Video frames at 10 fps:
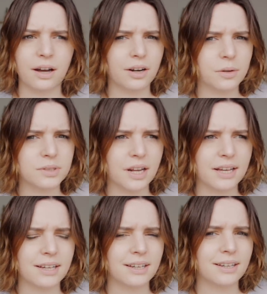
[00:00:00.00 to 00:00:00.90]
And I was
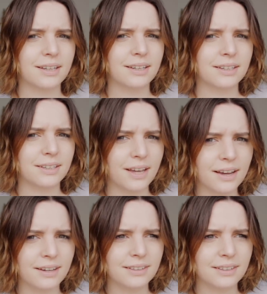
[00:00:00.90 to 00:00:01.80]
like,
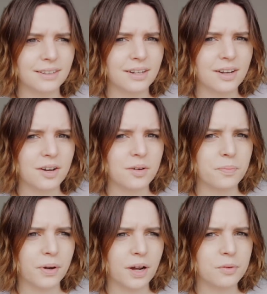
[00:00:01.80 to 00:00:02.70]
yeah,
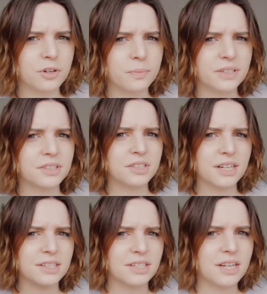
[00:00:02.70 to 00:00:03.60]
but I would have been
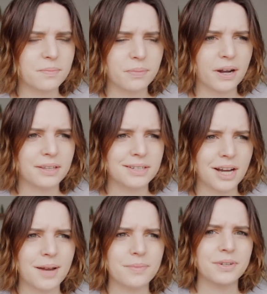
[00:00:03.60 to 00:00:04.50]
16 by the
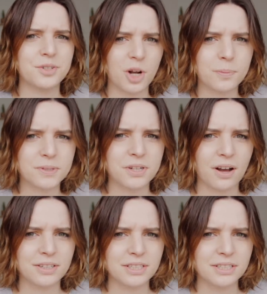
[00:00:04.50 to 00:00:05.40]
time the job
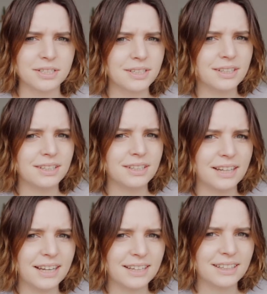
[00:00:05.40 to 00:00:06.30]
started.
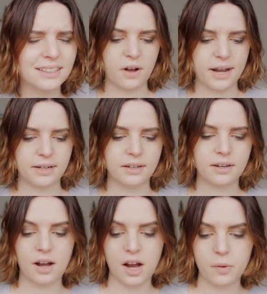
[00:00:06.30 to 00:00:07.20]
That's fine.
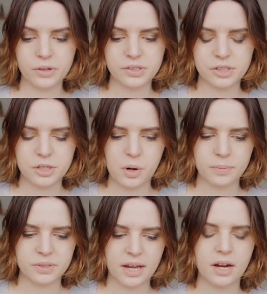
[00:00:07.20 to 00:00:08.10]
I wasn't too
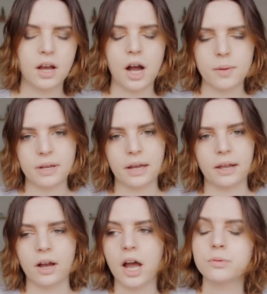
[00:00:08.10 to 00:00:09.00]
upset. I'm
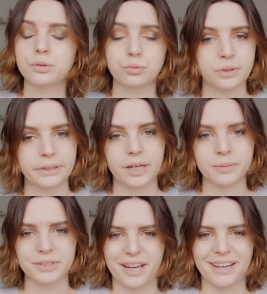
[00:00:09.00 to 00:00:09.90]
kidding. I was really
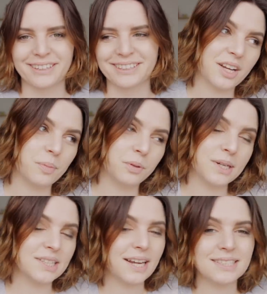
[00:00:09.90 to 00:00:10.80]
upset. But then a couple of
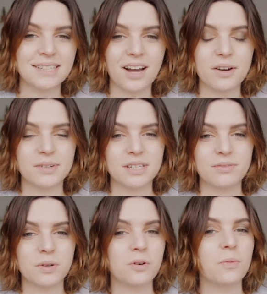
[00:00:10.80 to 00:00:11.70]
weeks later, I
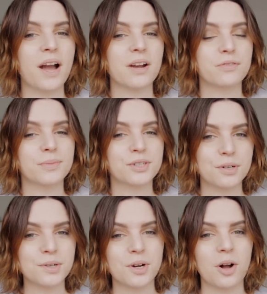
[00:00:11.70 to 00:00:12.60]
received a call back from a
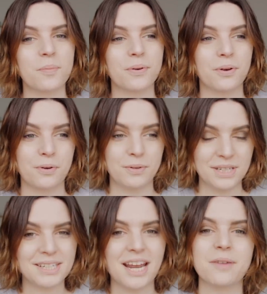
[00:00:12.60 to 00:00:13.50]
shoe shop who
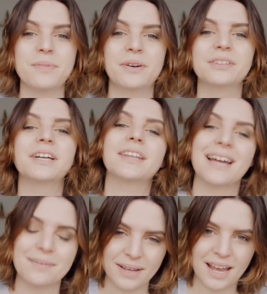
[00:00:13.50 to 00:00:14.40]
did take me on, and
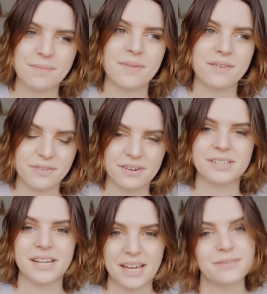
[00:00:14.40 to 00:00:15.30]
that became my
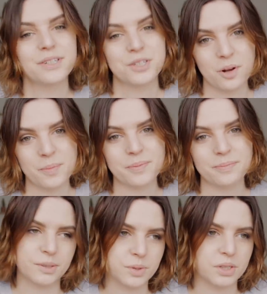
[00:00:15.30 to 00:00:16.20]
first ever job,
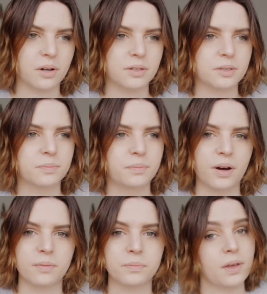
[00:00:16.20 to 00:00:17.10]
which sucked,
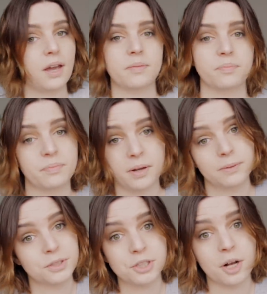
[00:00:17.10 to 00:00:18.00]
but hey, it
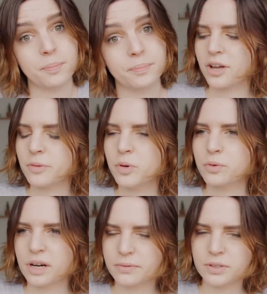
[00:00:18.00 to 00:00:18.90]
was a job. I think a
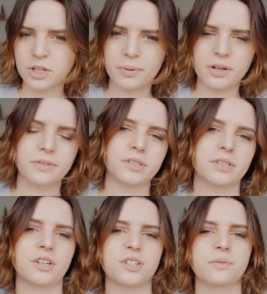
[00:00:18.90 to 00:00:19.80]
more relevant topic of
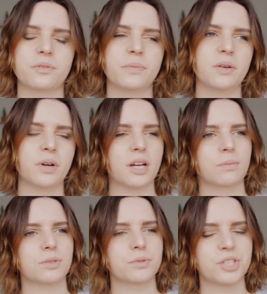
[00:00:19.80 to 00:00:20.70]
discussion for me when it
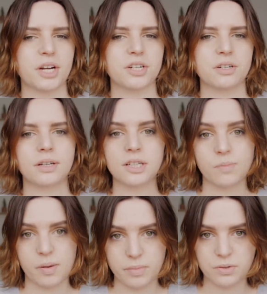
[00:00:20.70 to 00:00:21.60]
comes to rejection
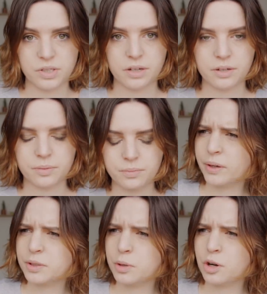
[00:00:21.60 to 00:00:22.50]
is my music. You
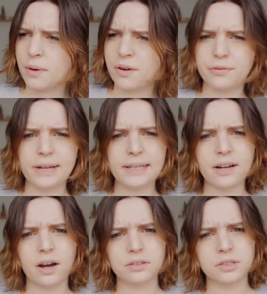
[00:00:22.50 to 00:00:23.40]
want to talk about
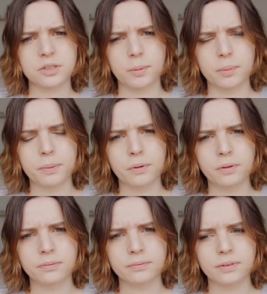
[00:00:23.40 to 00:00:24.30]
feeling unstoppable?